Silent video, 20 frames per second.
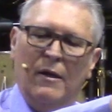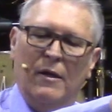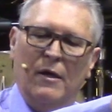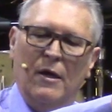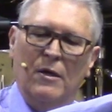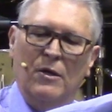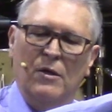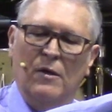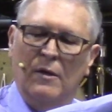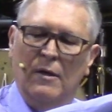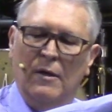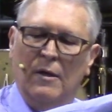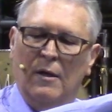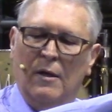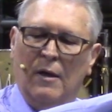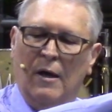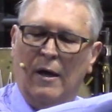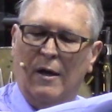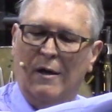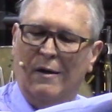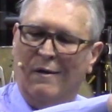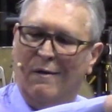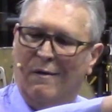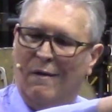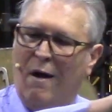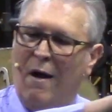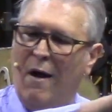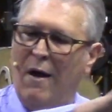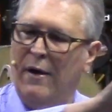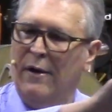like a, a
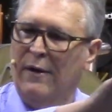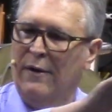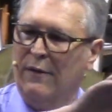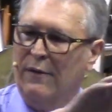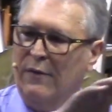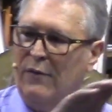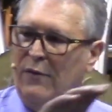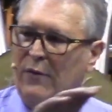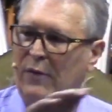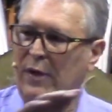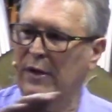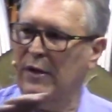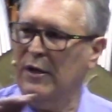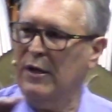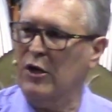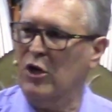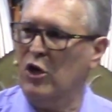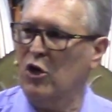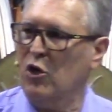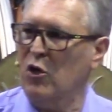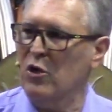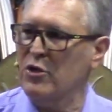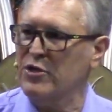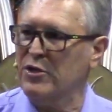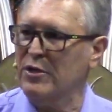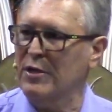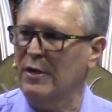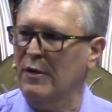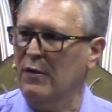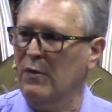line running
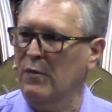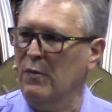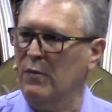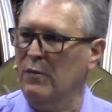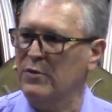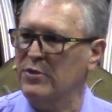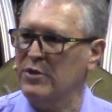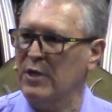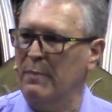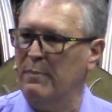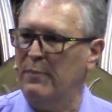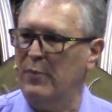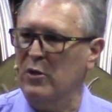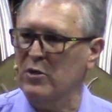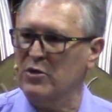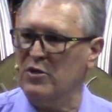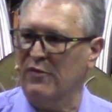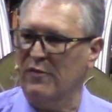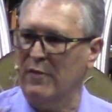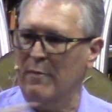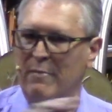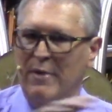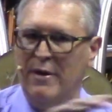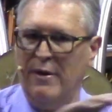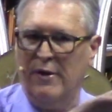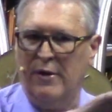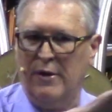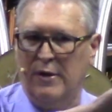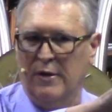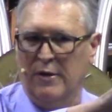across some parts of
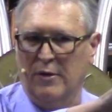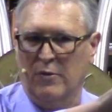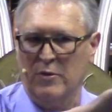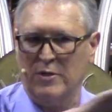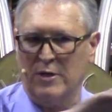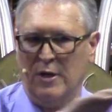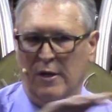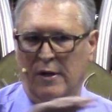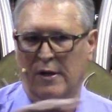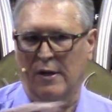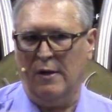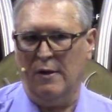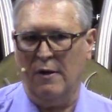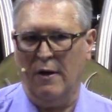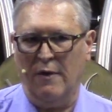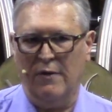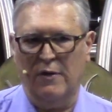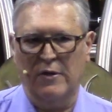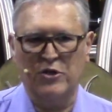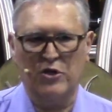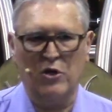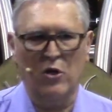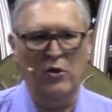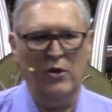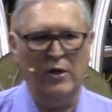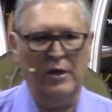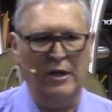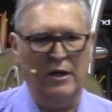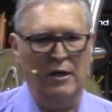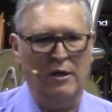America. It was like a line, the
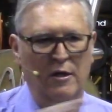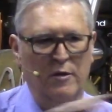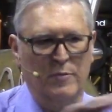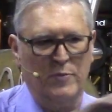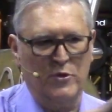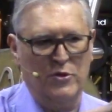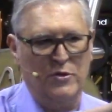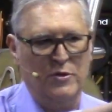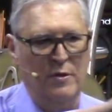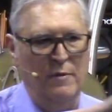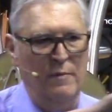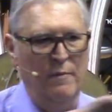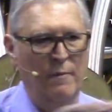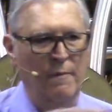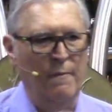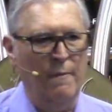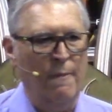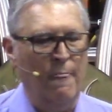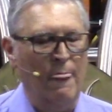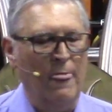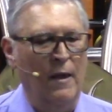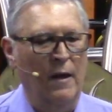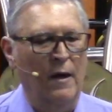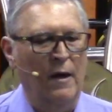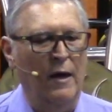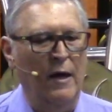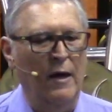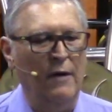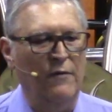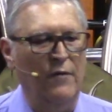solar eclipse.
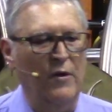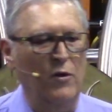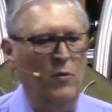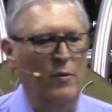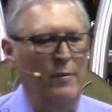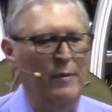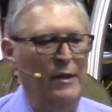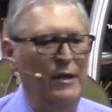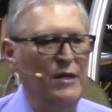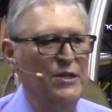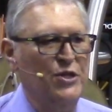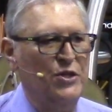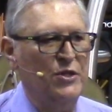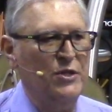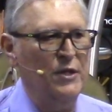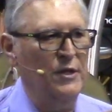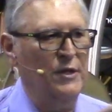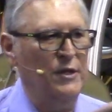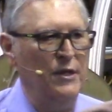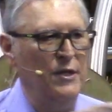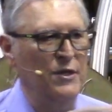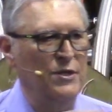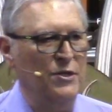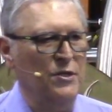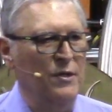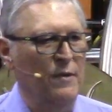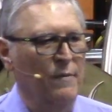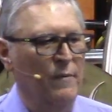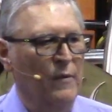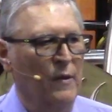And there were many
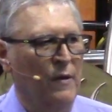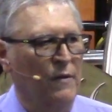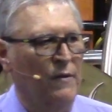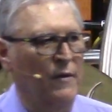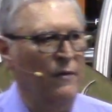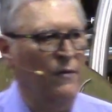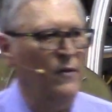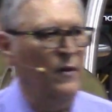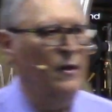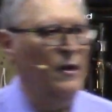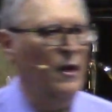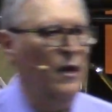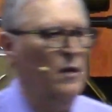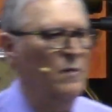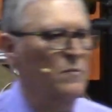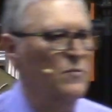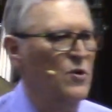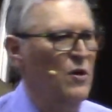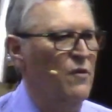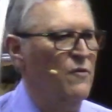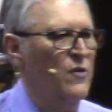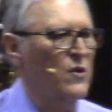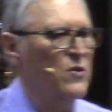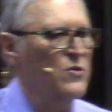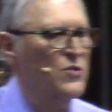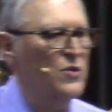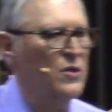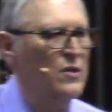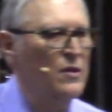cities that the names of those